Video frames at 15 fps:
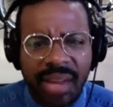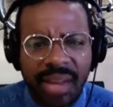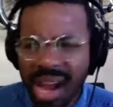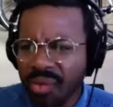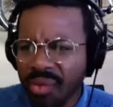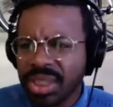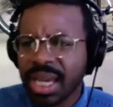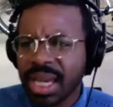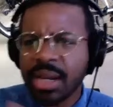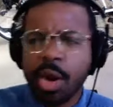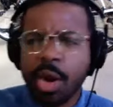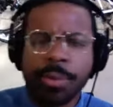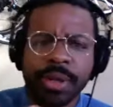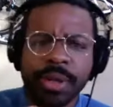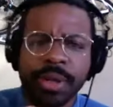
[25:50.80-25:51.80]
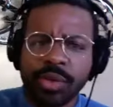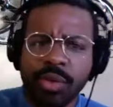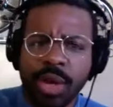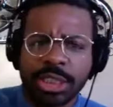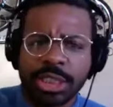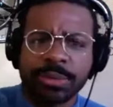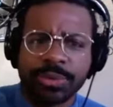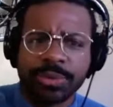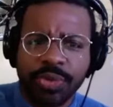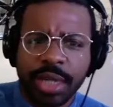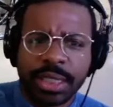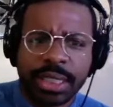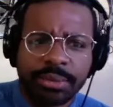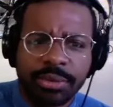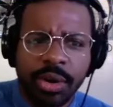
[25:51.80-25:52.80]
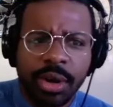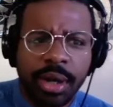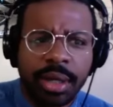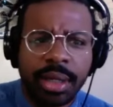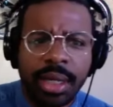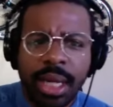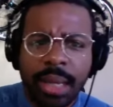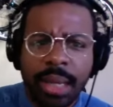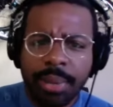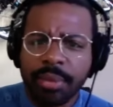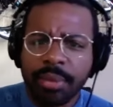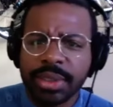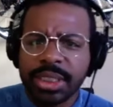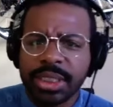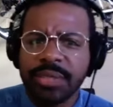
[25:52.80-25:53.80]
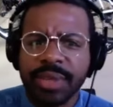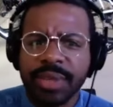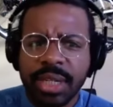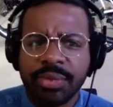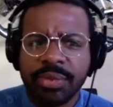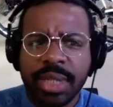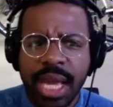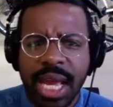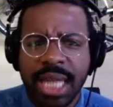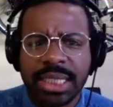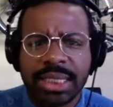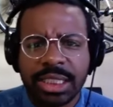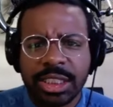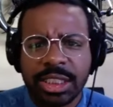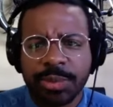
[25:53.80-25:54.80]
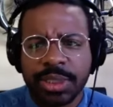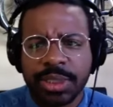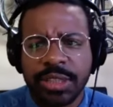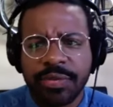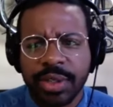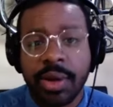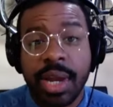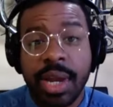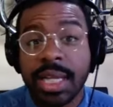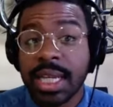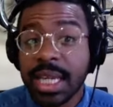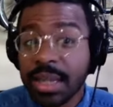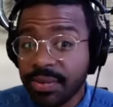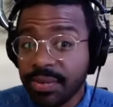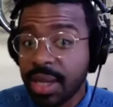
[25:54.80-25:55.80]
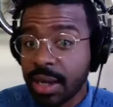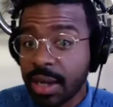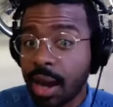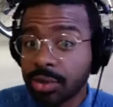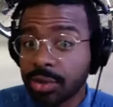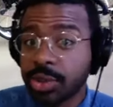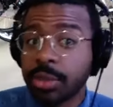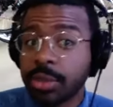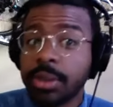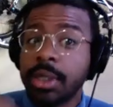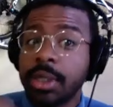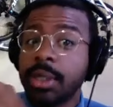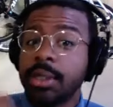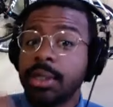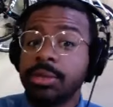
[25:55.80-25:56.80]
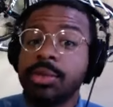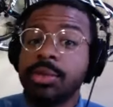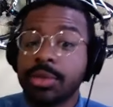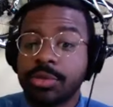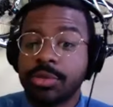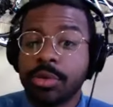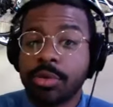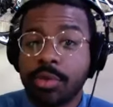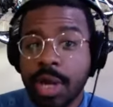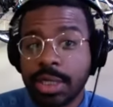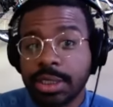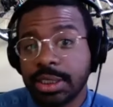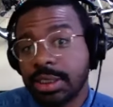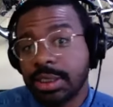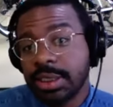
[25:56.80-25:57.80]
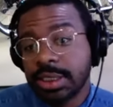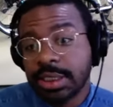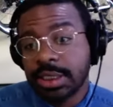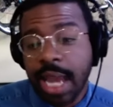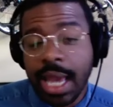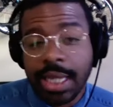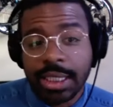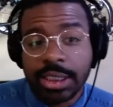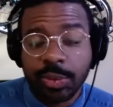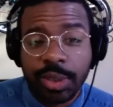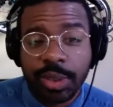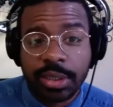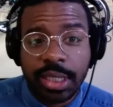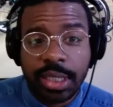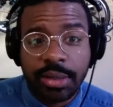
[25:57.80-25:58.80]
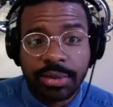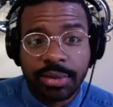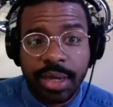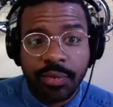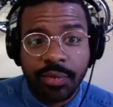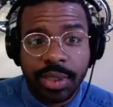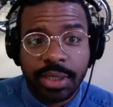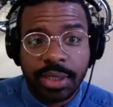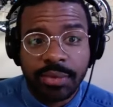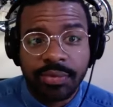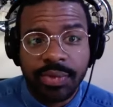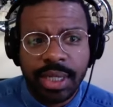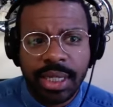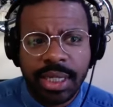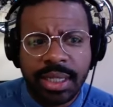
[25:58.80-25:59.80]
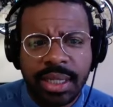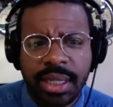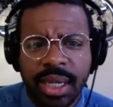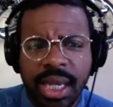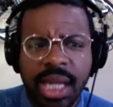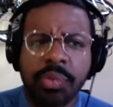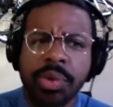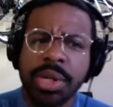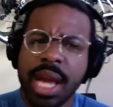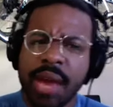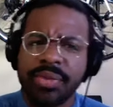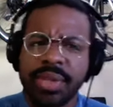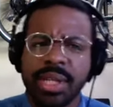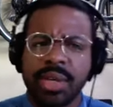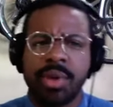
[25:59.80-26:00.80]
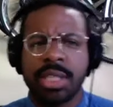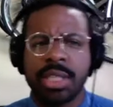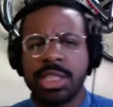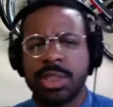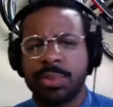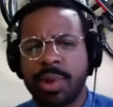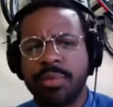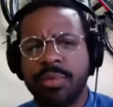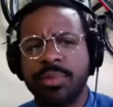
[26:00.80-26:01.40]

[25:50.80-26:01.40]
I want to kind of open up for questions before I keep going, but I want to see if anyone has any specific and if and also you can throw questions in the chat as well that that we can read. Anyone have any questions before I